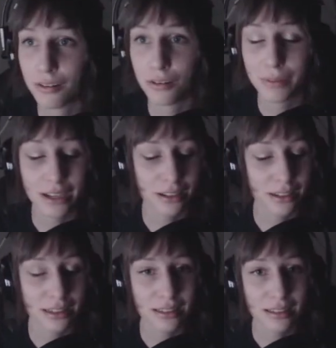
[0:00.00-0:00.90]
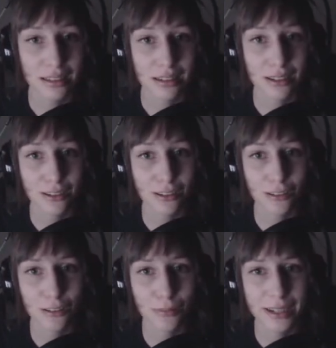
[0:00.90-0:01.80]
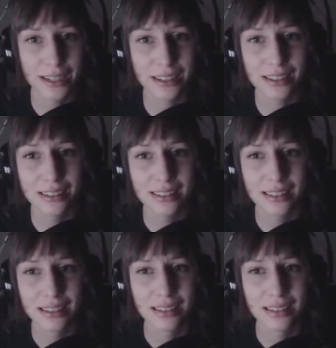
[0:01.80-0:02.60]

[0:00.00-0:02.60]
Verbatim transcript: Oh my goodness. Oh my goodness.